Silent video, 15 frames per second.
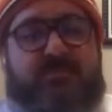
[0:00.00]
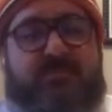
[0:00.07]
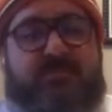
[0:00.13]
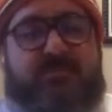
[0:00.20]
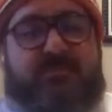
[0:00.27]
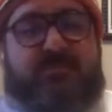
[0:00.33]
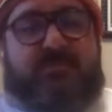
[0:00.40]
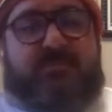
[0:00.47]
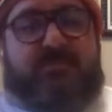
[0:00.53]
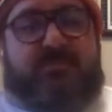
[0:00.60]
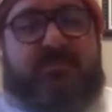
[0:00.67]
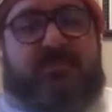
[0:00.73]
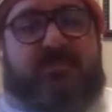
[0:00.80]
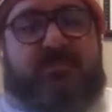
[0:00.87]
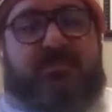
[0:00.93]

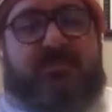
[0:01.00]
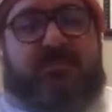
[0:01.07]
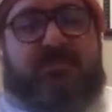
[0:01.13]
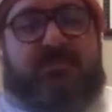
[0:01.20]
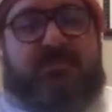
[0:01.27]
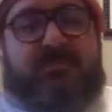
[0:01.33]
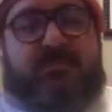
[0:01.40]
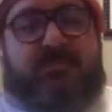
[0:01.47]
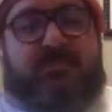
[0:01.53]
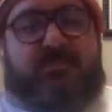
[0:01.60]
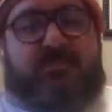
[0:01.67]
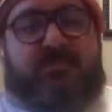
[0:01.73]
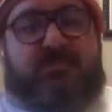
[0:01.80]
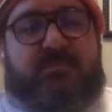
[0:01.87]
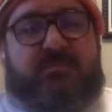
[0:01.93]

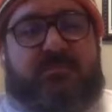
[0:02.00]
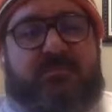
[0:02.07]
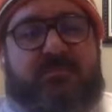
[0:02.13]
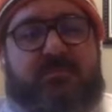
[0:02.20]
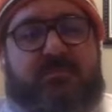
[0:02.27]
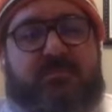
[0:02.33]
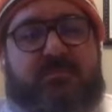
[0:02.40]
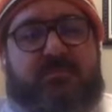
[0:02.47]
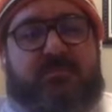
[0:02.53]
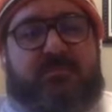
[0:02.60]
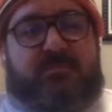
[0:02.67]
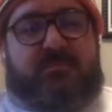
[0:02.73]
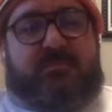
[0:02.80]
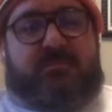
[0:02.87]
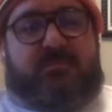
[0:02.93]

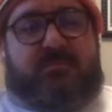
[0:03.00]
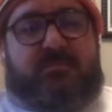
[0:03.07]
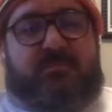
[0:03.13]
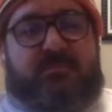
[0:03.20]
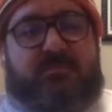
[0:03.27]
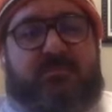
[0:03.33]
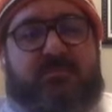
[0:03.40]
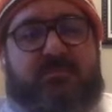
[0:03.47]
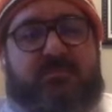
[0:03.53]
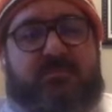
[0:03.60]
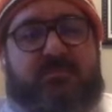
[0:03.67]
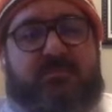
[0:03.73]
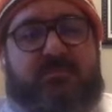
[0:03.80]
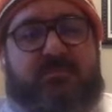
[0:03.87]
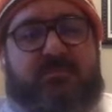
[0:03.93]

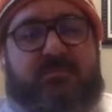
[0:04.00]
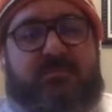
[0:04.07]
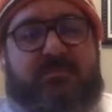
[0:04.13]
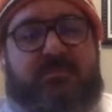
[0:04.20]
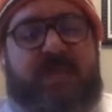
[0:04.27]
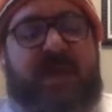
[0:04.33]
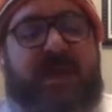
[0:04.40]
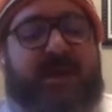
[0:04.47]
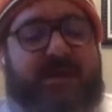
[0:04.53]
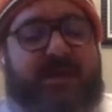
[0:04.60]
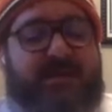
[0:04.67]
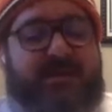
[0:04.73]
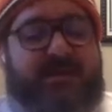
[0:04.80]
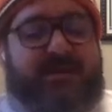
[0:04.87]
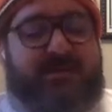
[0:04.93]

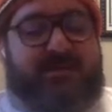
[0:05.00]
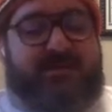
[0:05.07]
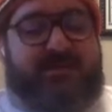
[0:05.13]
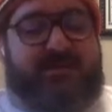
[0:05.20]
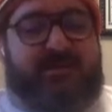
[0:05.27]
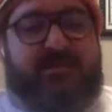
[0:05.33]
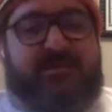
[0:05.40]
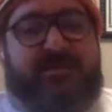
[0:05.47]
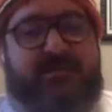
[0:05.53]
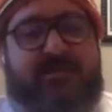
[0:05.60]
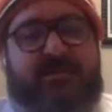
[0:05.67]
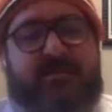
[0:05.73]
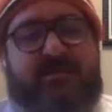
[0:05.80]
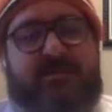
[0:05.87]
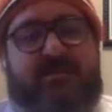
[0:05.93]

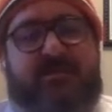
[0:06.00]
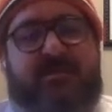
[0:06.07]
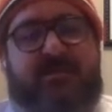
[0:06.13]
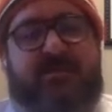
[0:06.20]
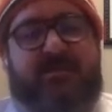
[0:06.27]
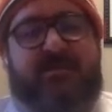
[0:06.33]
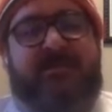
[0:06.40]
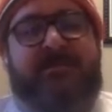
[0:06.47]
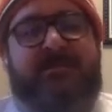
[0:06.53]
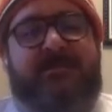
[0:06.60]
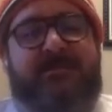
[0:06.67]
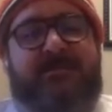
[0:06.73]
(silent)